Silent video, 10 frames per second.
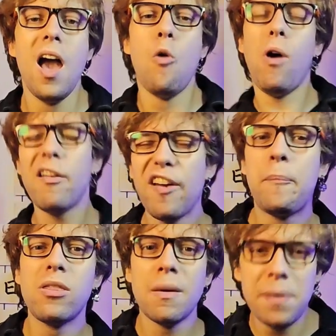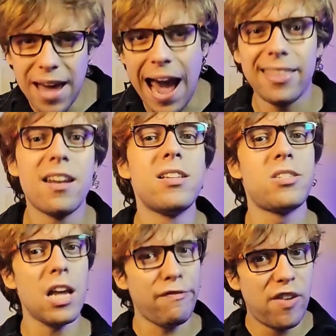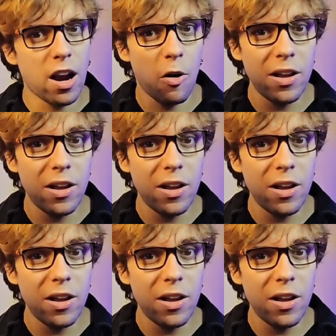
What if we put the big head of the stick figure